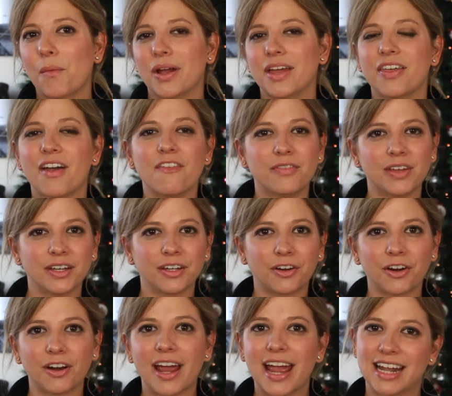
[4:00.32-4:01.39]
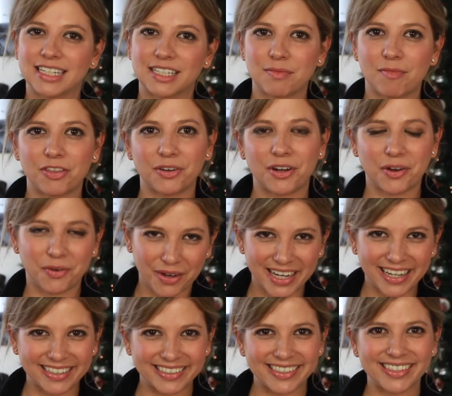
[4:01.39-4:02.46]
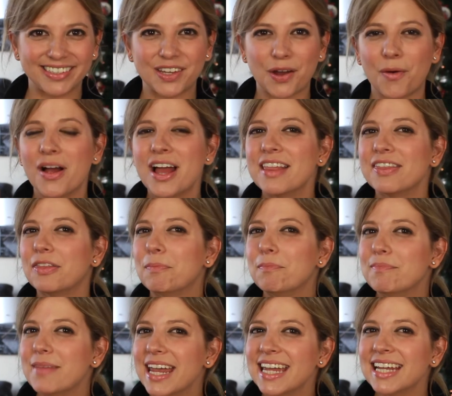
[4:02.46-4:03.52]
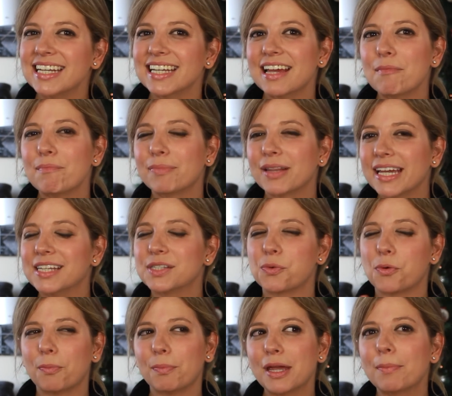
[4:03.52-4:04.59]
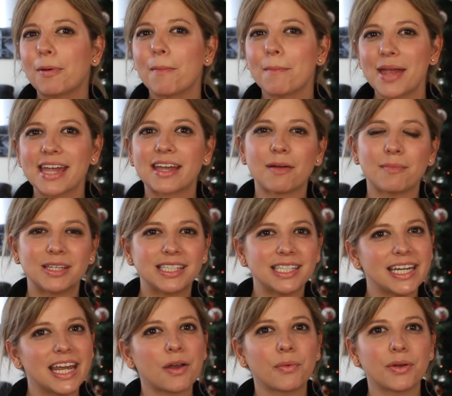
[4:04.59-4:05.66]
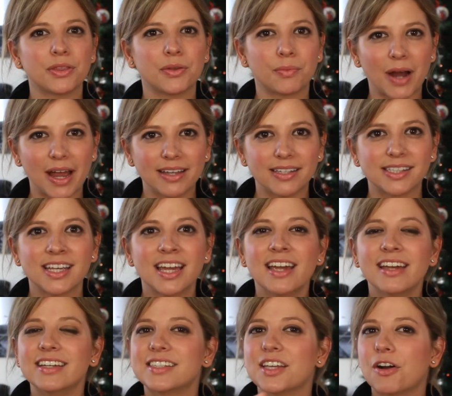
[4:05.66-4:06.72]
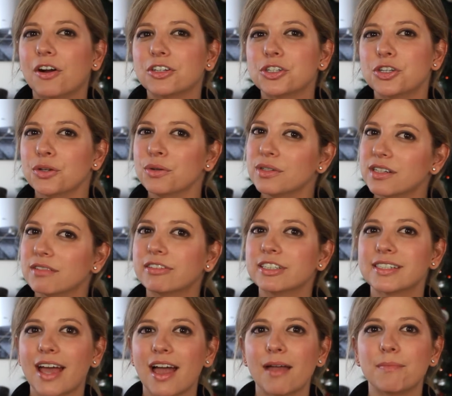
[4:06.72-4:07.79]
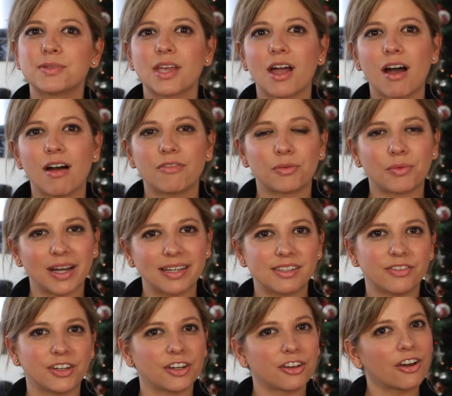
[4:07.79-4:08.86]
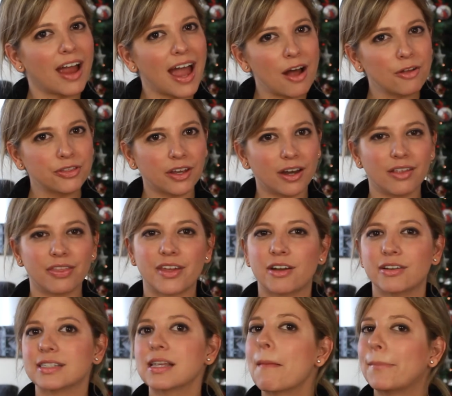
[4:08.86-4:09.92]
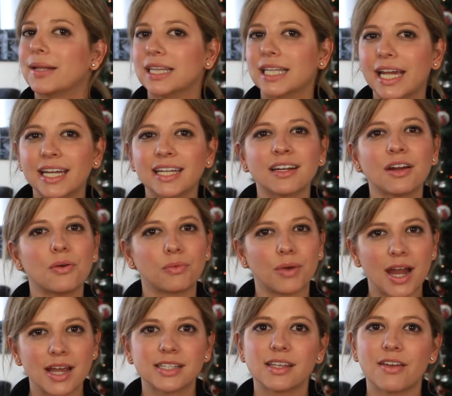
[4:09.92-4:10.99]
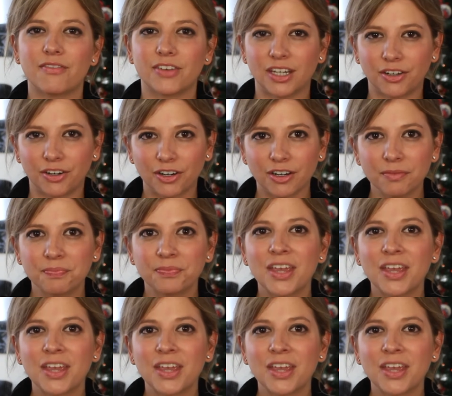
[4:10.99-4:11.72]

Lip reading: with vinegar and some other ingredients. So the main place where people make a mistake with the rice is there are two different types of rice vinegar out there. There is plain rice vinegar